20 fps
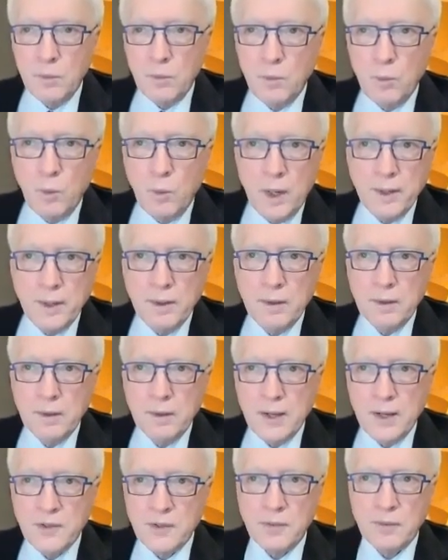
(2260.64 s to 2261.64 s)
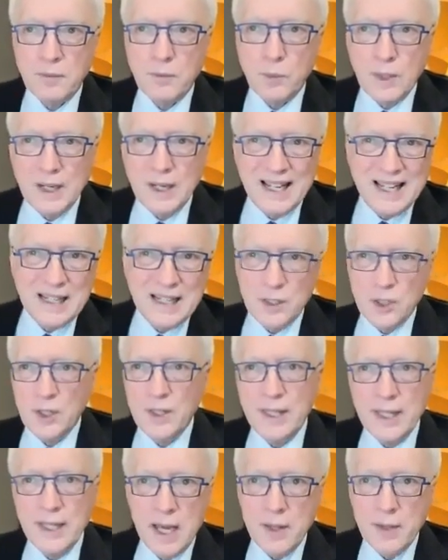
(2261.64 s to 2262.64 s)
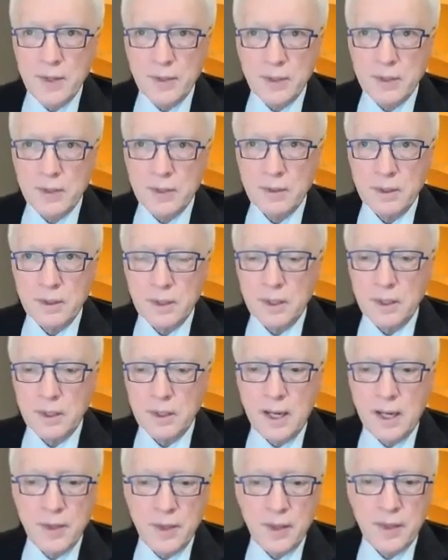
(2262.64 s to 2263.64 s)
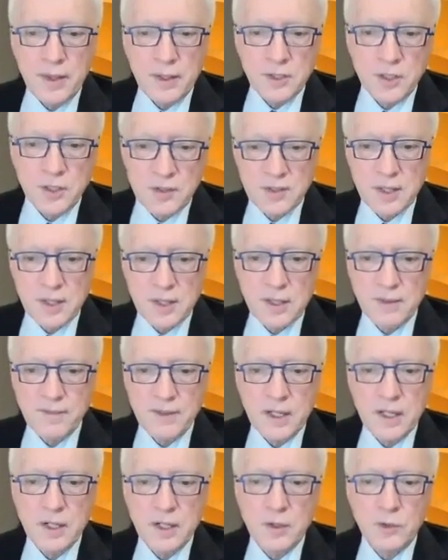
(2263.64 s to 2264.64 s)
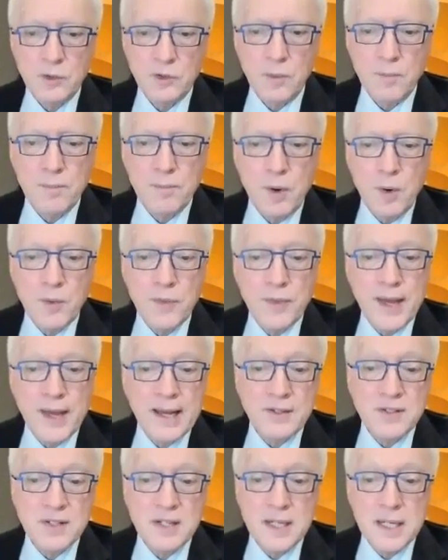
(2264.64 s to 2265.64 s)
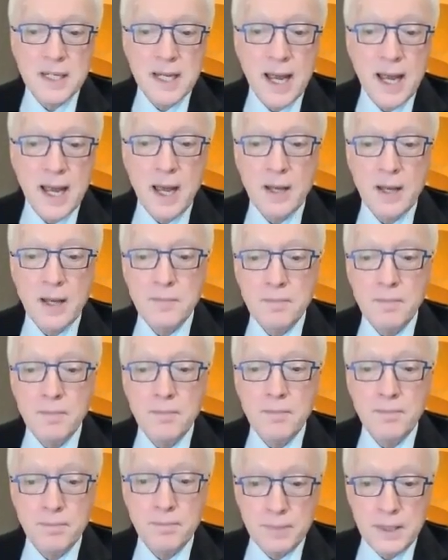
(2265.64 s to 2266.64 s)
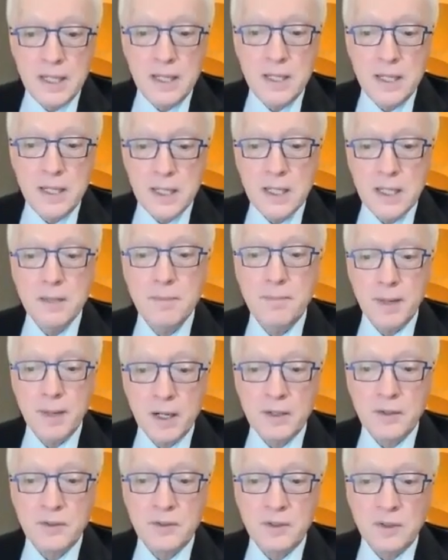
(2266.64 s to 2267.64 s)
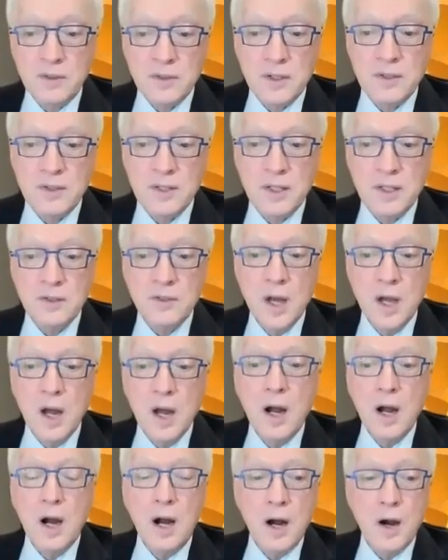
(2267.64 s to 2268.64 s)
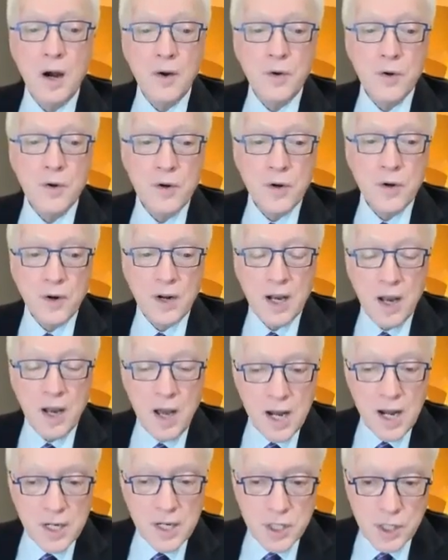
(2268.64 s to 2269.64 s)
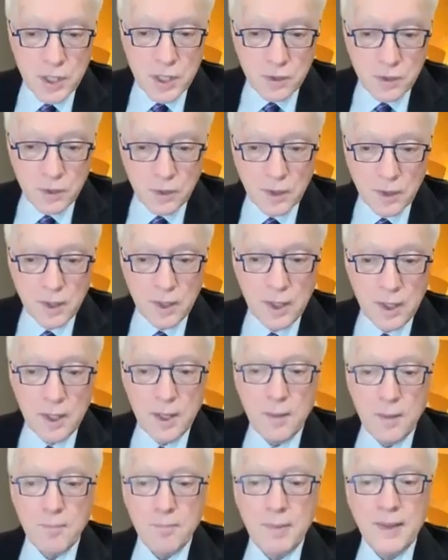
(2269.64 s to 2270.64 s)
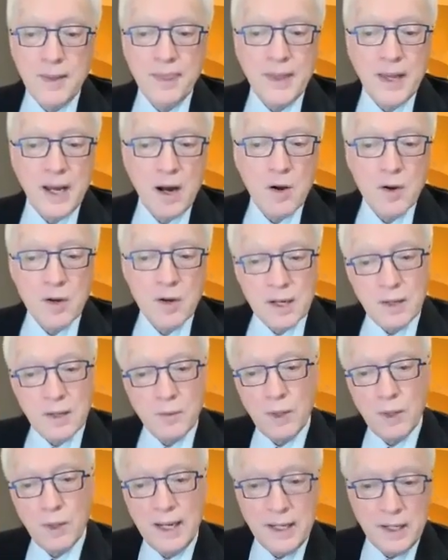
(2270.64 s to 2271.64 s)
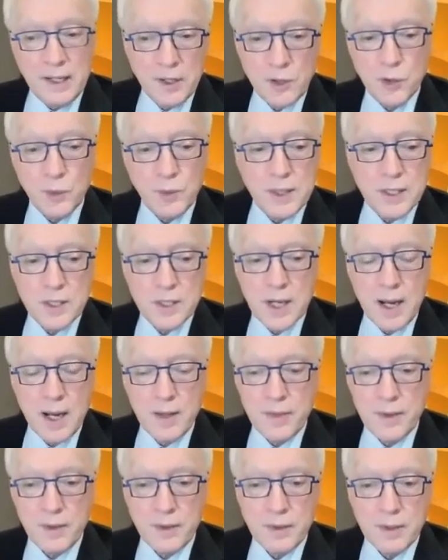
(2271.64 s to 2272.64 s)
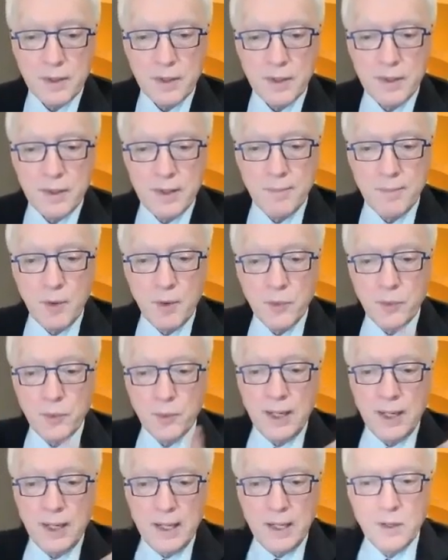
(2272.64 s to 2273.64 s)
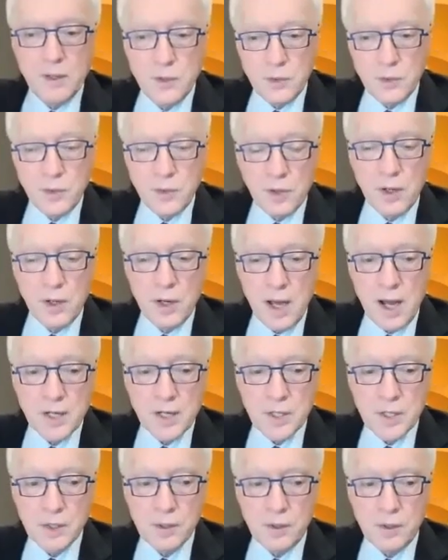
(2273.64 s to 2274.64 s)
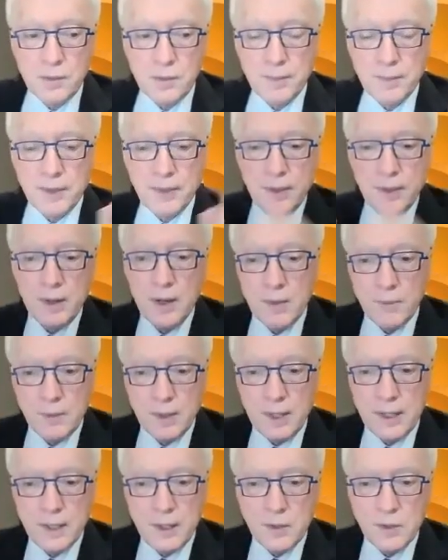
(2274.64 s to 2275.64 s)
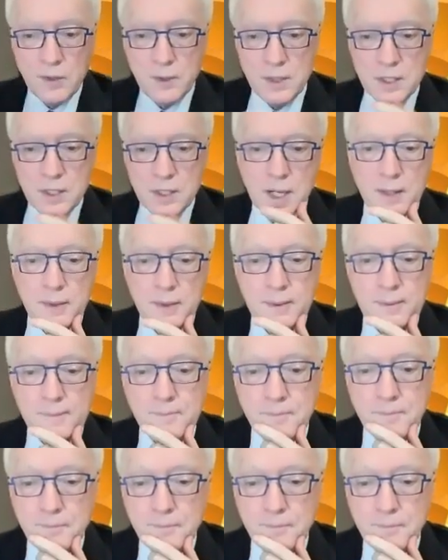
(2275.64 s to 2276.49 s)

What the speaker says: one doesn't relate to the other than just that they're vehicles. So both SD and PD, Parkinson's disease, are neurological, but they aren't related to each other. They're both related to neurological, but they're not related to each other.